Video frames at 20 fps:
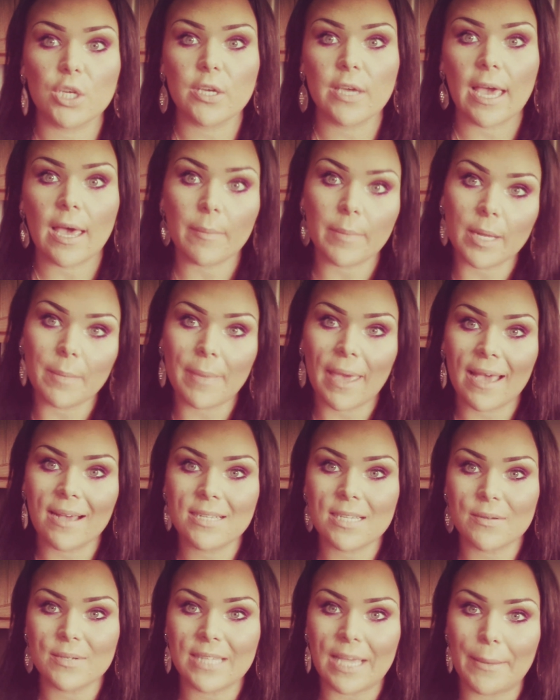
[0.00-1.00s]
you how many
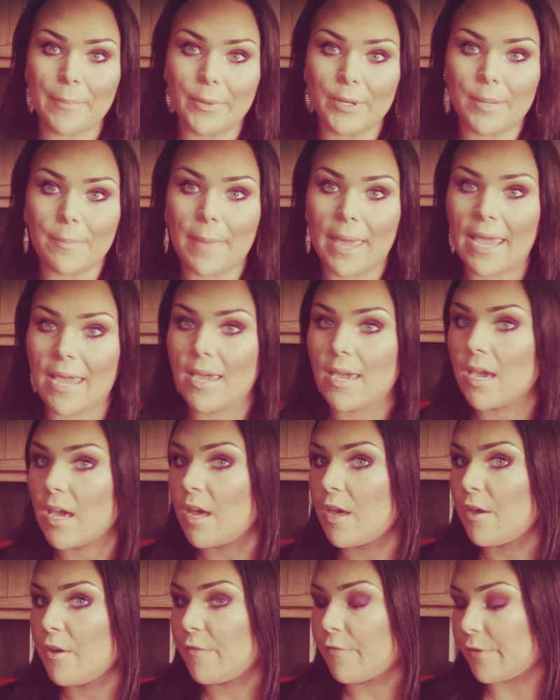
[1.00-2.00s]
bags I was able to make
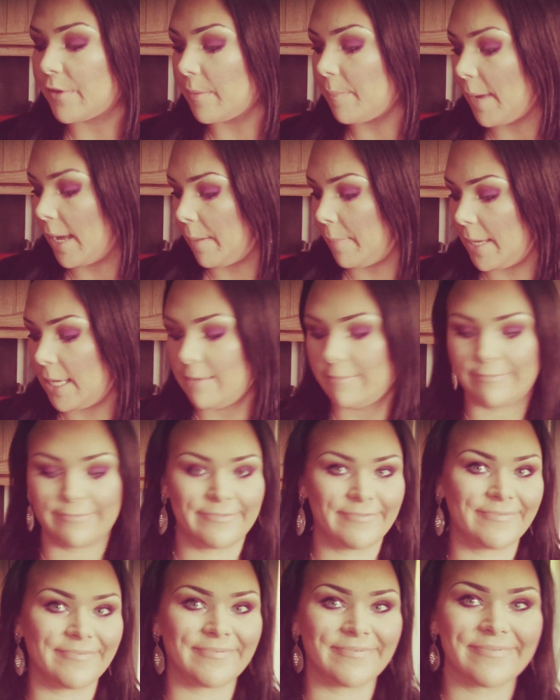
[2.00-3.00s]
for the baby.
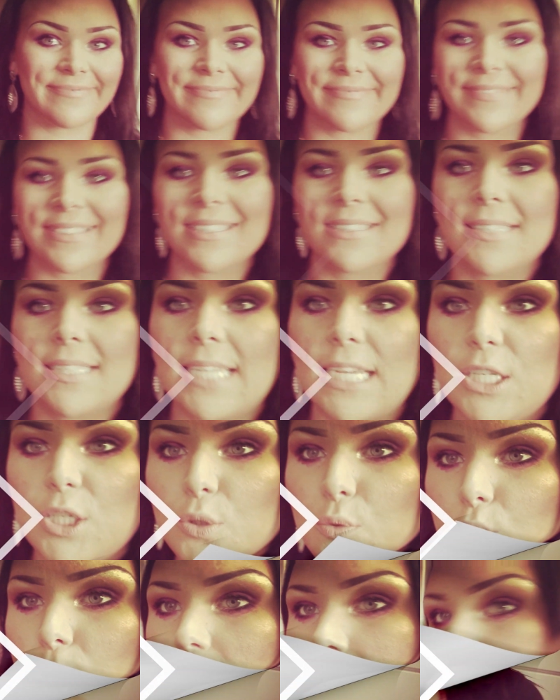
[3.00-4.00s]
Stay tuned.